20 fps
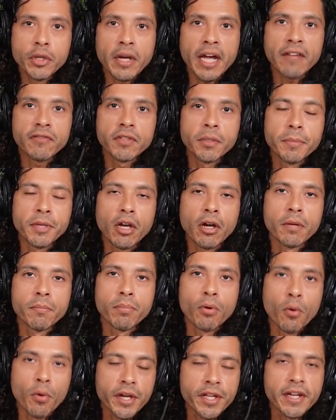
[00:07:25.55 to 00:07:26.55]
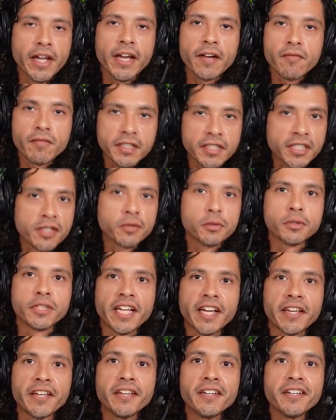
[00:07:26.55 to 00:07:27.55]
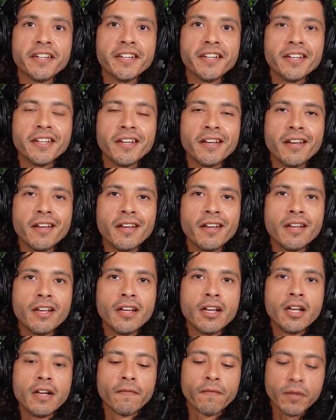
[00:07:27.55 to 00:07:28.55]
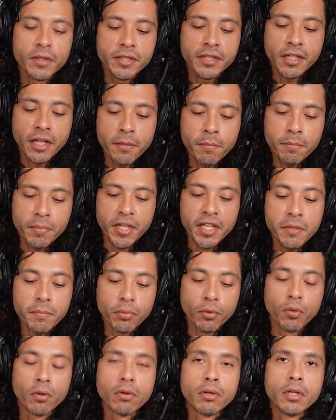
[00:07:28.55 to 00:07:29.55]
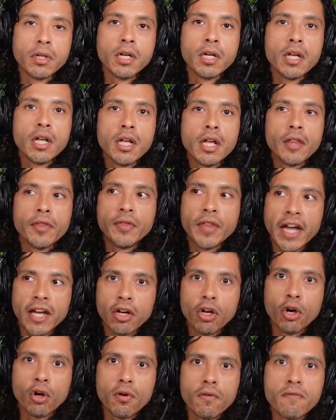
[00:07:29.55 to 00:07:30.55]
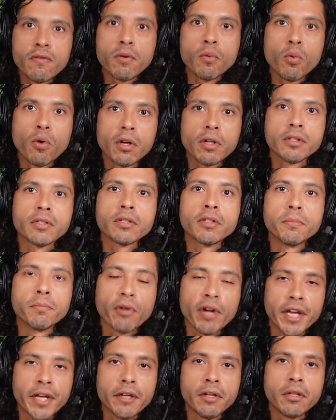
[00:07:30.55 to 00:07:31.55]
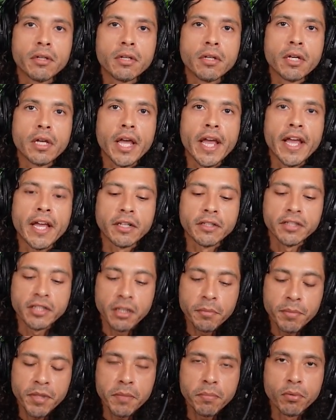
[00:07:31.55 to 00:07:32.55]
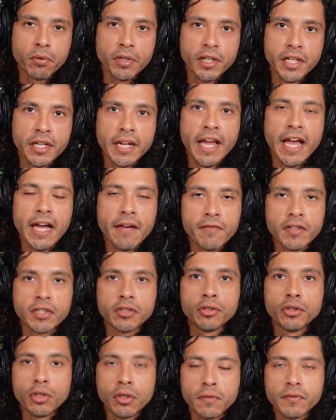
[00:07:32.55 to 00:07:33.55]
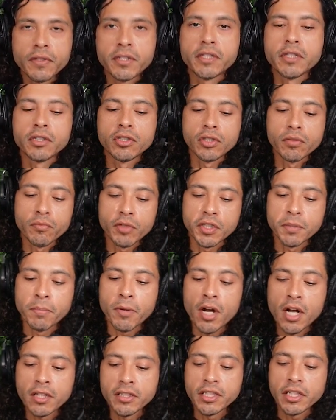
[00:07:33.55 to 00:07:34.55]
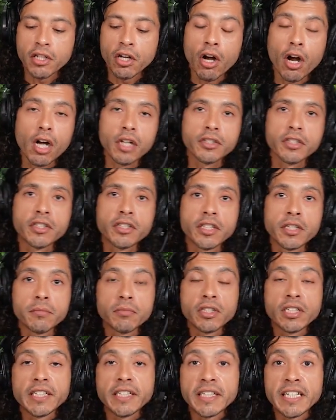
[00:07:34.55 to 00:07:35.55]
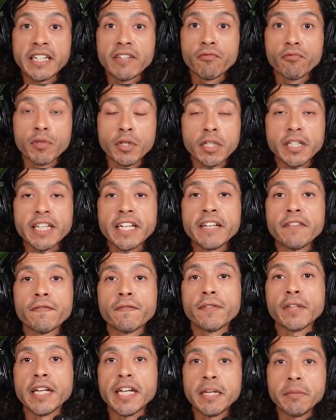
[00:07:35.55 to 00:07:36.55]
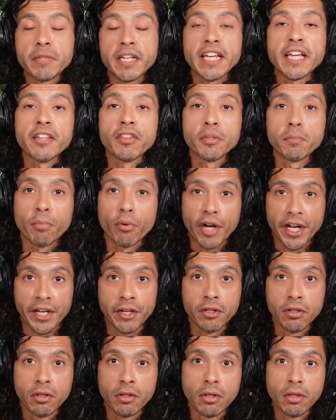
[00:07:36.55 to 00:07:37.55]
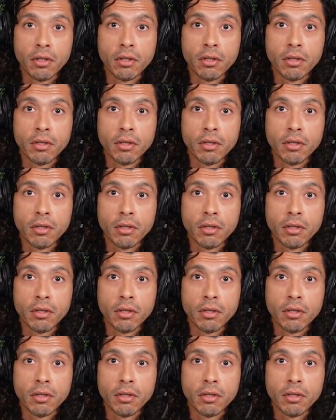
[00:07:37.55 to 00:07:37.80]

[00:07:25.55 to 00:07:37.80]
And you have to be on point every single day. For some people, that overworks the brain. And some people can have this nervous system response that causes them to get really inflamed in the brain.